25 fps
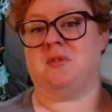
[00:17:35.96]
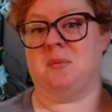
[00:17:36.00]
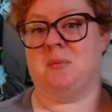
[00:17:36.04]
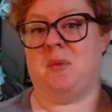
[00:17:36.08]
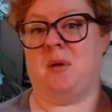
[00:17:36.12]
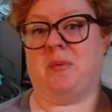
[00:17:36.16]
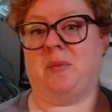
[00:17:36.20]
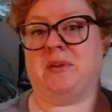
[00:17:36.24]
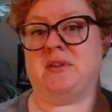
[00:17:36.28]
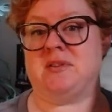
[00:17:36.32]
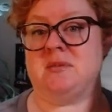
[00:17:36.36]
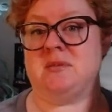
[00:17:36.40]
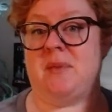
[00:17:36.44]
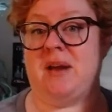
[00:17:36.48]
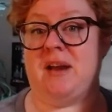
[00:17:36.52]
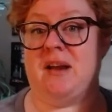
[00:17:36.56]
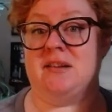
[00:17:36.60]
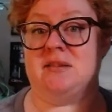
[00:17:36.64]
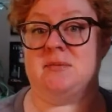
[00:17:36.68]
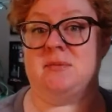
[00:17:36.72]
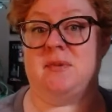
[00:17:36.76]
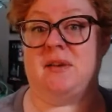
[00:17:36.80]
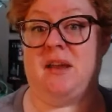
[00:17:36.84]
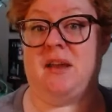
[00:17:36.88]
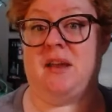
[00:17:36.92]
for a moment so my
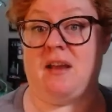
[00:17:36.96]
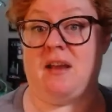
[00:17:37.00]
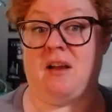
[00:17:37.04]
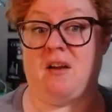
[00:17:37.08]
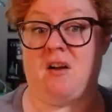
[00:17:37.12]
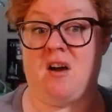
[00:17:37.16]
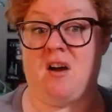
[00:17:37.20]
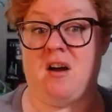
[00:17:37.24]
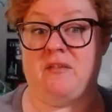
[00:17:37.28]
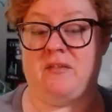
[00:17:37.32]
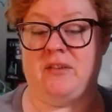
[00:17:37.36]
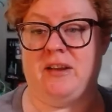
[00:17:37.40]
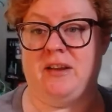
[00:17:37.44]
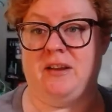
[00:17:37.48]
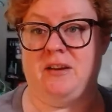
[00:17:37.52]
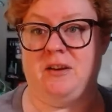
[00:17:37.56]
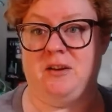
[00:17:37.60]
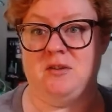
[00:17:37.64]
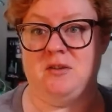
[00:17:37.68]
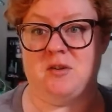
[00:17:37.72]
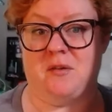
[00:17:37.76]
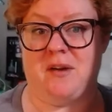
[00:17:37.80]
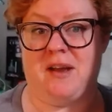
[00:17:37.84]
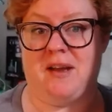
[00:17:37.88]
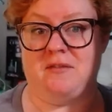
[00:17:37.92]
husband can get coffee and you
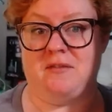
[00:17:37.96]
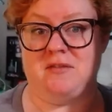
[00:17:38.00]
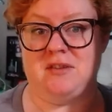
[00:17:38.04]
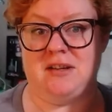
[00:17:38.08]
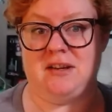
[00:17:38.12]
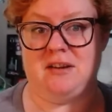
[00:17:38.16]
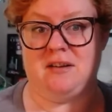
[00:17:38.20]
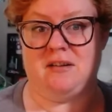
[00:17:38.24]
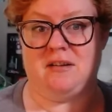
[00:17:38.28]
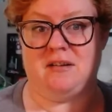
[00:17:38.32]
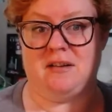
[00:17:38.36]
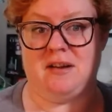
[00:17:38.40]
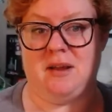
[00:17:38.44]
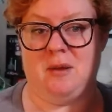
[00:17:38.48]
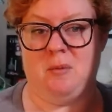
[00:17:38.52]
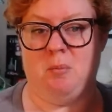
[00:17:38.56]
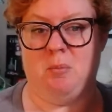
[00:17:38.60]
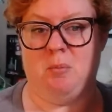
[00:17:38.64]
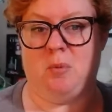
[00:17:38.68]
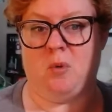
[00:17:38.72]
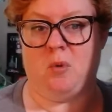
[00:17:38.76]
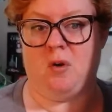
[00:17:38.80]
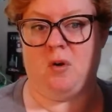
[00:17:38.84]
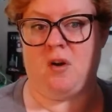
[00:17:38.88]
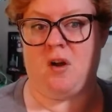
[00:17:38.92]
don't have to hear him
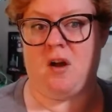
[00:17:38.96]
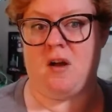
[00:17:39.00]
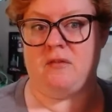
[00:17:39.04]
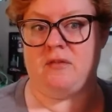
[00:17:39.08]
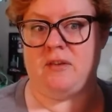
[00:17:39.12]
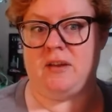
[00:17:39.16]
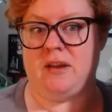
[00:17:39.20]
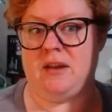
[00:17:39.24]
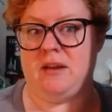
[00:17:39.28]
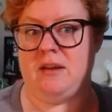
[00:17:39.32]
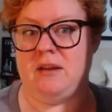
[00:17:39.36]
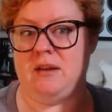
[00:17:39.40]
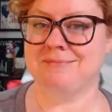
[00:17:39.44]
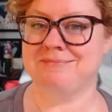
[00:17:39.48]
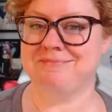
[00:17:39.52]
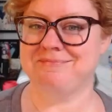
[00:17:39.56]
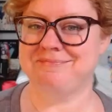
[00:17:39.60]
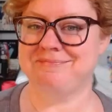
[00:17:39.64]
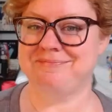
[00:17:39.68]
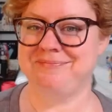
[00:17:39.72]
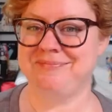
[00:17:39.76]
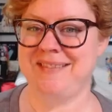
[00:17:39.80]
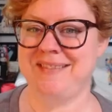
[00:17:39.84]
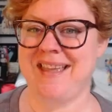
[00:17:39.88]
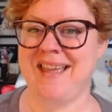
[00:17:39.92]
pour coffee.
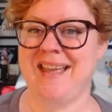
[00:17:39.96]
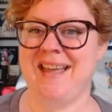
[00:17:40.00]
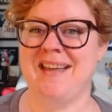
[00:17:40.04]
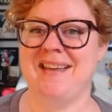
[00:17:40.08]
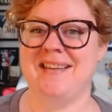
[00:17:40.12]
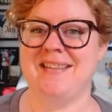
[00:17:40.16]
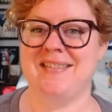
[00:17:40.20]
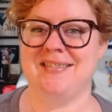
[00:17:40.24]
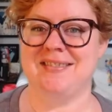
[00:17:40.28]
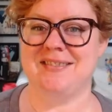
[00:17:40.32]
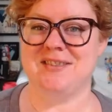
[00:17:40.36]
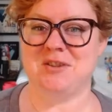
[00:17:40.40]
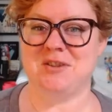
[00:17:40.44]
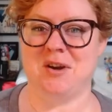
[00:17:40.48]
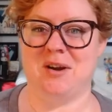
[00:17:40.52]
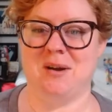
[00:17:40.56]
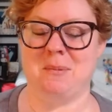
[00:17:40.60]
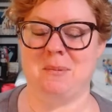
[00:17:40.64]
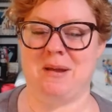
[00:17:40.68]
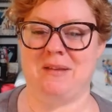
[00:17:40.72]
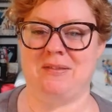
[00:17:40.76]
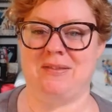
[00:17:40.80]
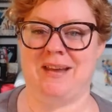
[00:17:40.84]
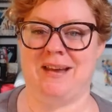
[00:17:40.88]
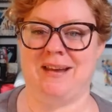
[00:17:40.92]
Sorry
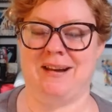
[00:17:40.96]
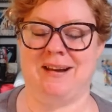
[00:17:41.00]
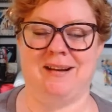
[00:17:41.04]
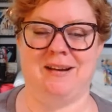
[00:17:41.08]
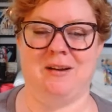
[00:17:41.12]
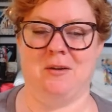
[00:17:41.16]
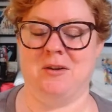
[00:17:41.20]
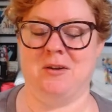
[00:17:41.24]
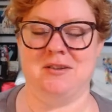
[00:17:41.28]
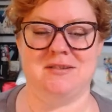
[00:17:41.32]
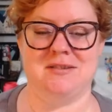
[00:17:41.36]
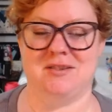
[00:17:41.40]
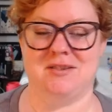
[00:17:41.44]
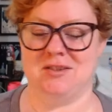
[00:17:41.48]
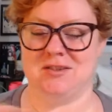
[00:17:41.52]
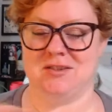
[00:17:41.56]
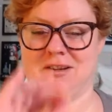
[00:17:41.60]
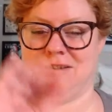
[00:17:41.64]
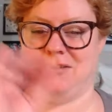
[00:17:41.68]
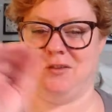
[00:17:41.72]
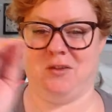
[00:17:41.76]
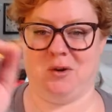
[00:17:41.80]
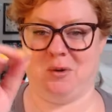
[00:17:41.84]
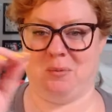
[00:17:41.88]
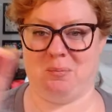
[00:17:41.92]
about that. I know it's just
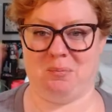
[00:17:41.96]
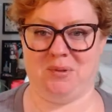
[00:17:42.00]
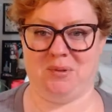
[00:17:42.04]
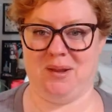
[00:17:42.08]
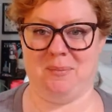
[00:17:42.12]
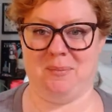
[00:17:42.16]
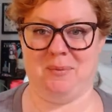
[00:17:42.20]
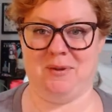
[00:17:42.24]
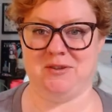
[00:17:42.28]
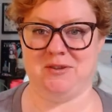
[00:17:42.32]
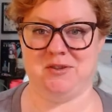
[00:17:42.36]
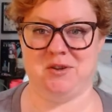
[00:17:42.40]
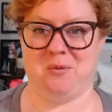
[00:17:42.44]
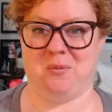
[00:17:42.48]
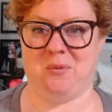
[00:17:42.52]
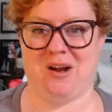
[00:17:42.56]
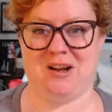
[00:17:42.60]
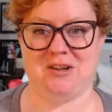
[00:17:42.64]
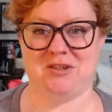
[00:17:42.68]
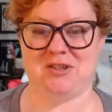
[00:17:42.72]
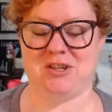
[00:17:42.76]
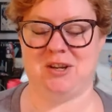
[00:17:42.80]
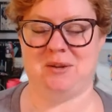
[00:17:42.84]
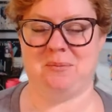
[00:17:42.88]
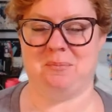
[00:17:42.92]
a little blip as you're
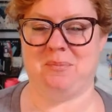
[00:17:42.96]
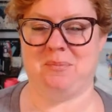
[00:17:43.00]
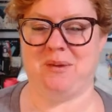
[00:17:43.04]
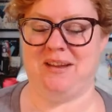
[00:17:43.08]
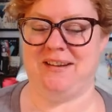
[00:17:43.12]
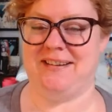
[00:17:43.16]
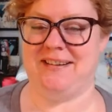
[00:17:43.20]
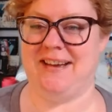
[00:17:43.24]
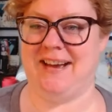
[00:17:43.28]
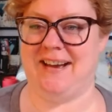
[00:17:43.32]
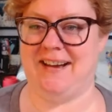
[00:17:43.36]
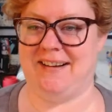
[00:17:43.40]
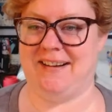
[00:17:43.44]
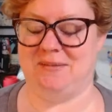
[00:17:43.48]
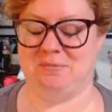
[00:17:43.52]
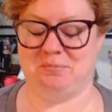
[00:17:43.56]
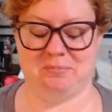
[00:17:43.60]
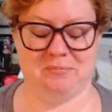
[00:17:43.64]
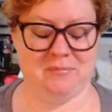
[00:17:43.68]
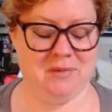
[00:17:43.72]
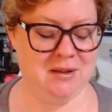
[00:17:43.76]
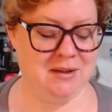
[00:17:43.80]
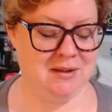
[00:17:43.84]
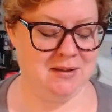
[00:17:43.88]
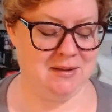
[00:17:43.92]
watching, but
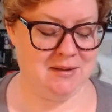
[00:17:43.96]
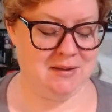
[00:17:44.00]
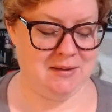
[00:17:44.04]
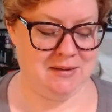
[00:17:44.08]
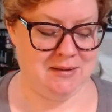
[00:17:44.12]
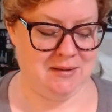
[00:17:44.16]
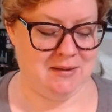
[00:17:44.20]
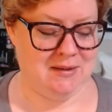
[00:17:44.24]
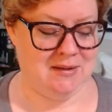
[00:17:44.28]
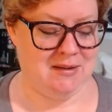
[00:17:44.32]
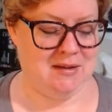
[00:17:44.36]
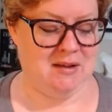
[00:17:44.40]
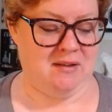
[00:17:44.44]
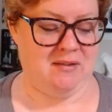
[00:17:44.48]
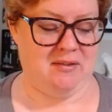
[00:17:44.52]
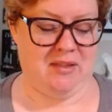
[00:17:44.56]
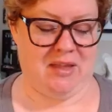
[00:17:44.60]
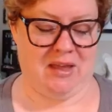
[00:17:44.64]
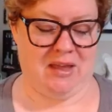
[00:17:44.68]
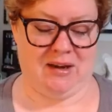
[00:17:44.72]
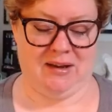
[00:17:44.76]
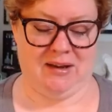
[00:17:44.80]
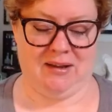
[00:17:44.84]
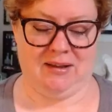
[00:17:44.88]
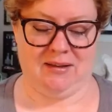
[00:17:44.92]

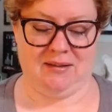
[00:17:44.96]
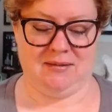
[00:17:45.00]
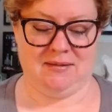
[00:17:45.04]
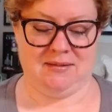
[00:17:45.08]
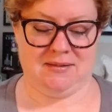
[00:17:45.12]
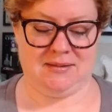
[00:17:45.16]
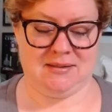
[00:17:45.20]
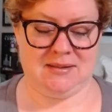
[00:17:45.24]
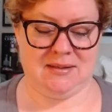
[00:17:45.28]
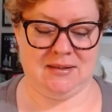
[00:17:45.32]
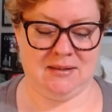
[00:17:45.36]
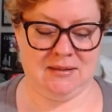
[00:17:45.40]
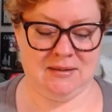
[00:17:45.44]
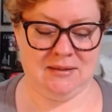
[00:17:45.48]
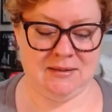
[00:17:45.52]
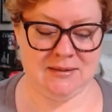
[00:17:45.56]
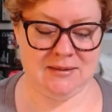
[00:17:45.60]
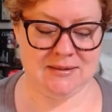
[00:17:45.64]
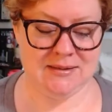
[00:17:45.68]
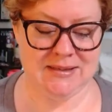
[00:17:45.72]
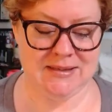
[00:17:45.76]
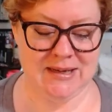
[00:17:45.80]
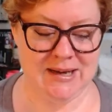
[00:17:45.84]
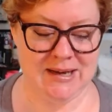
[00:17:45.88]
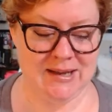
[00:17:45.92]
that is
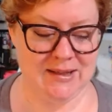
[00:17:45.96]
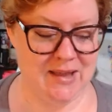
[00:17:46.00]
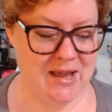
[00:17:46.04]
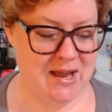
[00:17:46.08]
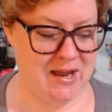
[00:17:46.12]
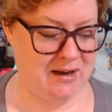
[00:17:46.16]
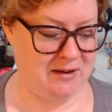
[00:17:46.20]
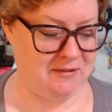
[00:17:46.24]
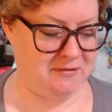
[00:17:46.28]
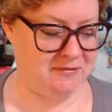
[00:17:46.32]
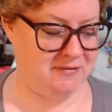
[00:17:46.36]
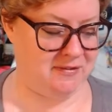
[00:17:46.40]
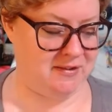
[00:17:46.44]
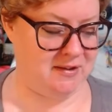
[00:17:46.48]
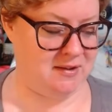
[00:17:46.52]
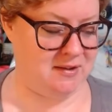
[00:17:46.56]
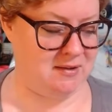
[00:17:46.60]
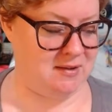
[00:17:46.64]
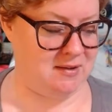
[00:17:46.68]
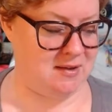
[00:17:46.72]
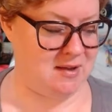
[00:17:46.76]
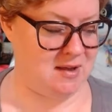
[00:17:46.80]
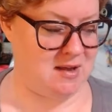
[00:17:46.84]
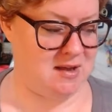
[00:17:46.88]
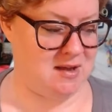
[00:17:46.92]
city life
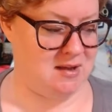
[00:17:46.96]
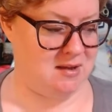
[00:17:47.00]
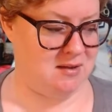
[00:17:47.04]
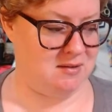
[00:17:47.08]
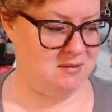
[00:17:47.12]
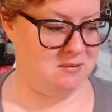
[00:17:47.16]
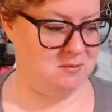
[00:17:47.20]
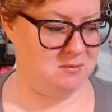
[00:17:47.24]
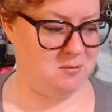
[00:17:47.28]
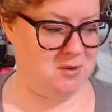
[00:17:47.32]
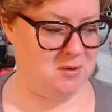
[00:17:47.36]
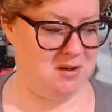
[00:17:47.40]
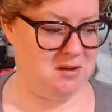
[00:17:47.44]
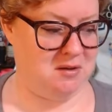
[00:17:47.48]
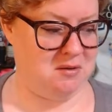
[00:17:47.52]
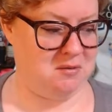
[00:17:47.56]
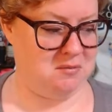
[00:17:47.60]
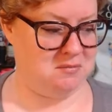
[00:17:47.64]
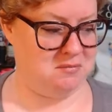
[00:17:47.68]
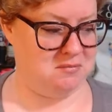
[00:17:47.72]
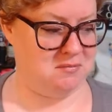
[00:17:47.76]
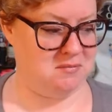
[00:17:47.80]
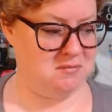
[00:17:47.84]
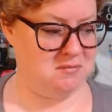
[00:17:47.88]
when you